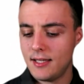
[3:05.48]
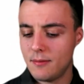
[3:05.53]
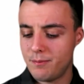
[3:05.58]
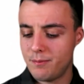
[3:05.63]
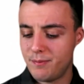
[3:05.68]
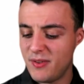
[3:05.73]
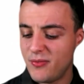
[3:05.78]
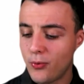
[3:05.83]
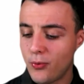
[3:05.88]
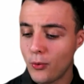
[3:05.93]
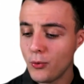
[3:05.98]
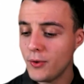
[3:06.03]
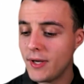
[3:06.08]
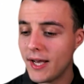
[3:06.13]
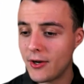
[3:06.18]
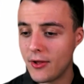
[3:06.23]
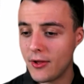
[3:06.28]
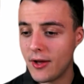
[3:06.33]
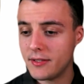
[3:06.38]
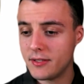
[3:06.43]
Before you got
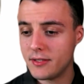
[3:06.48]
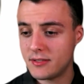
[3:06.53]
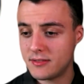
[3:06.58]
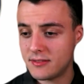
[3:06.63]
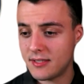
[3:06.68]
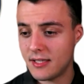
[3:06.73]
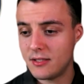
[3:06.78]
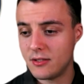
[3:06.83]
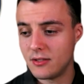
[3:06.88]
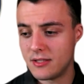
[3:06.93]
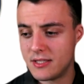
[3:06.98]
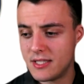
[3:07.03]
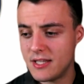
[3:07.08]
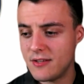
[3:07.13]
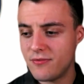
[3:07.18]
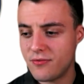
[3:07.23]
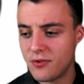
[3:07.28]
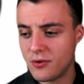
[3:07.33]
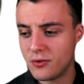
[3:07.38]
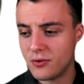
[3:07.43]
to understand the
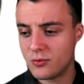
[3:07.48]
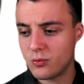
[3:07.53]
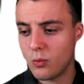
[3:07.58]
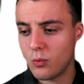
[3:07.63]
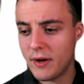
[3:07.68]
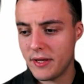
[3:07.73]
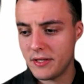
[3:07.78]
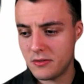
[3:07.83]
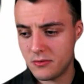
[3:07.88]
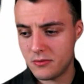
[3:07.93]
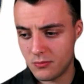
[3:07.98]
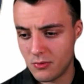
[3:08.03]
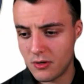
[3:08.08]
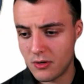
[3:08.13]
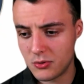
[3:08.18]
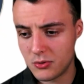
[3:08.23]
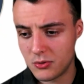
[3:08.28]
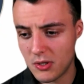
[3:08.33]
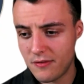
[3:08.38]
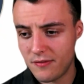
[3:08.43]
different ways to run
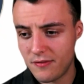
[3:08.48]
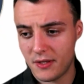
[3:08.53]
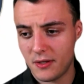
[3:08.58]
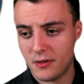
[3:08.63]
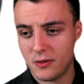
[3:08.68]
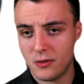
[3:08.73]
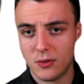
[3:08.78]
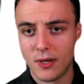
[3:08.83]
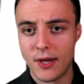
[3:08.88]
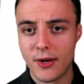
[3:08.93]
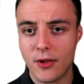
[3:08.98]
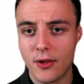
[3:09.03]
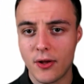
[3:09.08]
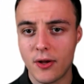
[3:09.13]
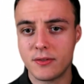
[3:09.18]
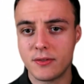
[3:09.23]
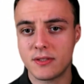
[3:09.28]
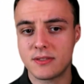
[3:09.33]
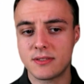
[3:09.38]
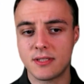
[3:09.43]
traffic, you got to
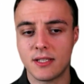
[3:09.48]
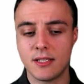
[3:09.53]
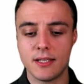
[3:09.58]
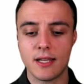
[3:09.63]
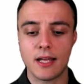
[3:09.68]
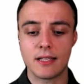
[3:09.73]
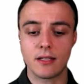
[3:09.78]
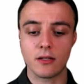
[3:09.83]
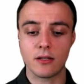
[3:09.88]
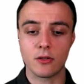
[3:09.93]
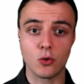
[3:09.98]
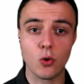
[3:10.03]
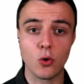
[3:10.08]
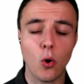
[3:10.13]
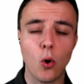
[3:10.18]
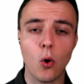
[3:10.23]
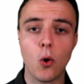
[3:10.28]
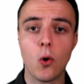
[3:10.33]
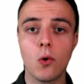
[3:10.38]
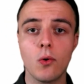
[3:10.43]
understand that your
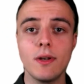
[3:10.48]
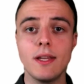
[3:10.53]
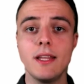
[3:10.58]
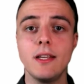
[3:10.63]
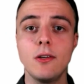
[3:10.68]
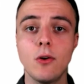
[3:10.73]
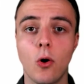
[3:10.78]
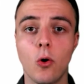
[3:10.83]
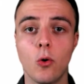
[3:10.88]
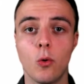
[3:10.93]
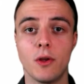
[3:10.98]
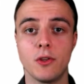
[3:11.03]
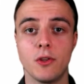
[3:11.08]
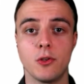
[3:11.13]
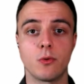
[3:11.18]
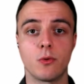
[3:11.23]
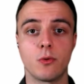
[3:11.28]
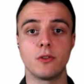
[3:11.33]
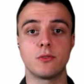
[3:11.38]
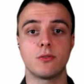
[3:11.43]
only goal when you
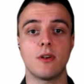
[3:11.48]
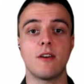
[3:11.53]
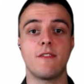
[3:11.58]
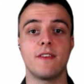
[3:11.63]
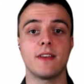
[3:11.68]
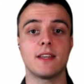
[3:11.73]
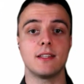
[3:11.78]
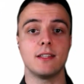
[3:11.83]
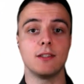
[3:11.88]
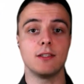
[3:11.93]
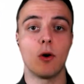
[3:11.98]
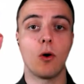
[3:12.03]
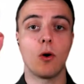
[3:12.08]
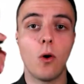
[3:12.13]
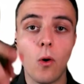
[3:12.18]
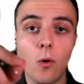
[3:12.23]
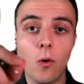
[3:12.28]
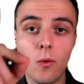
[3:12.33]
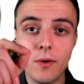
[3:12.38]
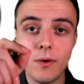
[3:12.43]
run traffic, your
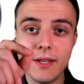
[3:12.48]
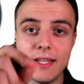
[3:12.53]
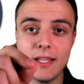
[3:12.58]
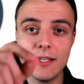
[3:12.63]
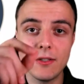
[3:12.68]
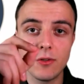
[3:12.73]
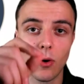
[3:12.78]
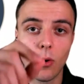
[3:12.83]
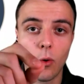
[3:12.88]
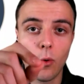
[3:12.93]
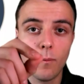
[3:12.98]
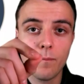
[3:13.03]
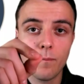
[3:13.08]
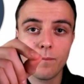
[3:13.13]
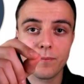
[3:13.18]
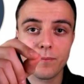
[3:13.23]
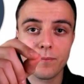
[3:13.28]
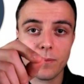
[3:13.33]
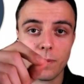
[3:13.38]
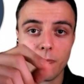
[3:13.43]
only goal
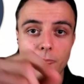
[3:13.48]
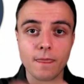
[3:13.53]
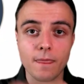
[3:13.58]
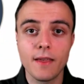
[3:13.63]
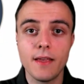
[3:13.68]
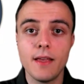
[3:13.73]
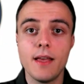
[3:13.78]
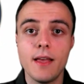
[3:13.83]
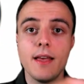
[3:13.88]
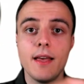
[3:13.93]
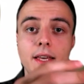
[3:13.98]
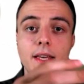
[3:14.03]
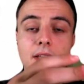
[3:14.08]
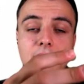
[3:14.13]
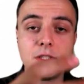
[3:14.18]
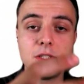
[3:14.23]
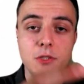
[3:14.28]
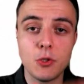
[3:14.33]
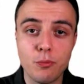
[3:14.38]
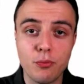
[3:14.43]

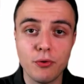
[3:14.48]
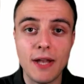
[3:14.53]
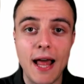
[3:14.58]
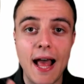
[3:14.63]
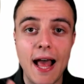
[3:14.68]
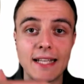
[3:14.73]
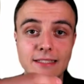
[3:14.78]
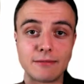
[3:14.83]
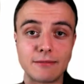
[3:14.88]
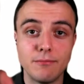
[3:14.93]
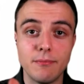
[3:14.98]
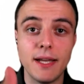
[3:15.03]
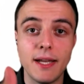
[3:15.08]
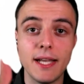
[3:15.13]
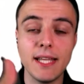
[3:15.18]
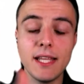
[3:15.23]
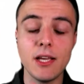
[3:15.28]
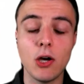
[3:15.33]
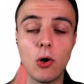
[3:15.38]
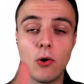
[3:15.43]
is to put as
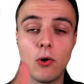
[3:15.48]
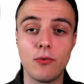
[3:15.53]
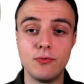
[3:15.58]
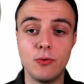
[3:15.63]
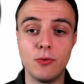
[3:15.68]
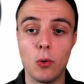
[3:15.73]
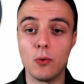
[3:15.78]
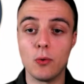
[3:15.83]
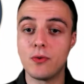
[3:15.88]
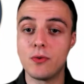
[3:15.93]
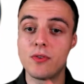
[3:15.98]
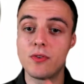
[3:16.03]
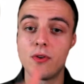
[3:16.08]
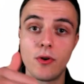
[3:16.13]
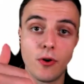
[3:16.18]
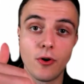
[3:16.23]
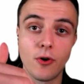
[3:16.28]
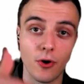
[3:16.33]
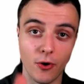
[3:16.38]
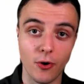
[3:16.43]
many of those
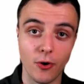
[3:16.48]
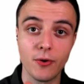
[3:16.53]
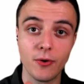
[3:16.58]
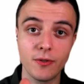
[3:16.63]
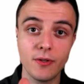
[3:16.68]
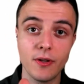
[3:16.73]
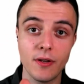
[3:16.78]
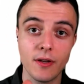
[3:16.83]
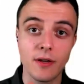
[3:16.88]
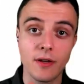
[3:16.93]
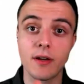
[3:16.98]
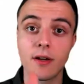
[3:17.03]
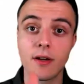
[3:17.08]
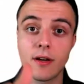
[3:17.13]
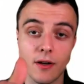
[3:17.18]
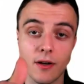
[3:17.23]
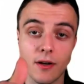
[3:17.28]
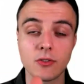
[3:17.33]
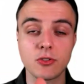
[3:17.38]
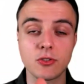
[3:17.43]
earned
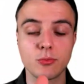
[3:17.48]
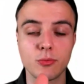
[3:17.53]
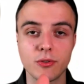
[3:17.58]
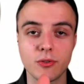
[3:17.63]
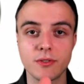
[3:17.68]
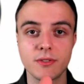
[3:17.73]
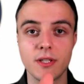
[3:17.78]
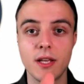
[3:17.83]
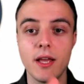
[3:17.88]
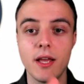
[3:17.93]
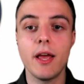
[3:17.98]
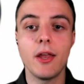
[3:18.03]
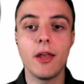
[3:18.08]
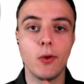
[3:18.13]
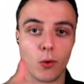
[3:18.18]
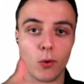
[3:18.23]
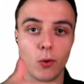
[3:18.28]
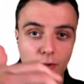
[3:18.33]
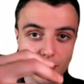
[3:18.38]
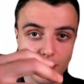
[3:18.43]
customers,
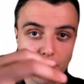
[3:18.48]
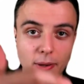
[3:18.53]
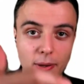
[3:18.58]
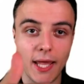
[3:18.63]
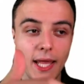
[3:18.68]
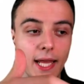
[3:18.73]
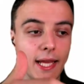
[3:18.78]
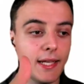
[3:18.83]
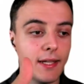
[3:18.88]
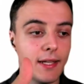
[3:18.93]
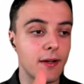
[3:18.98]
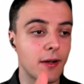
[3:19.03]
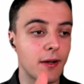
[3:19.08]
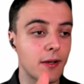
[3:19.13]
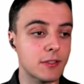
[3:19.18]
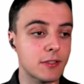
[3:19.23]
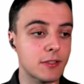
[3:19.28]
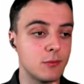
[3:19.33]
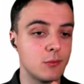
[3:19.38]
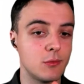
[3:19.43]
those paid
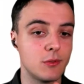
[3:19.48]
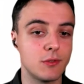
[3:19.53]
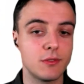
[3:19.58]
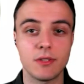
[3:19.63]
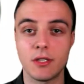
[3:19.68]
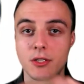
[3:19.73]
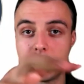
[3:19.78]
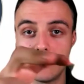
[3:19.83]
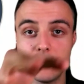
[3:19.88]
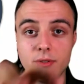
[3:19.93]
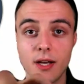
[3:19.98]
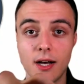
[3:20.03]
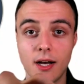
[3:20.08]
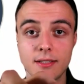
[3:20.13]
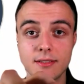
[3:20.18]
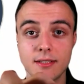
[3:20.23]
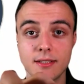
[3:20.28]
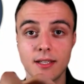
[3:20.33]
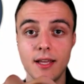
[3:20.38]
customers that you got,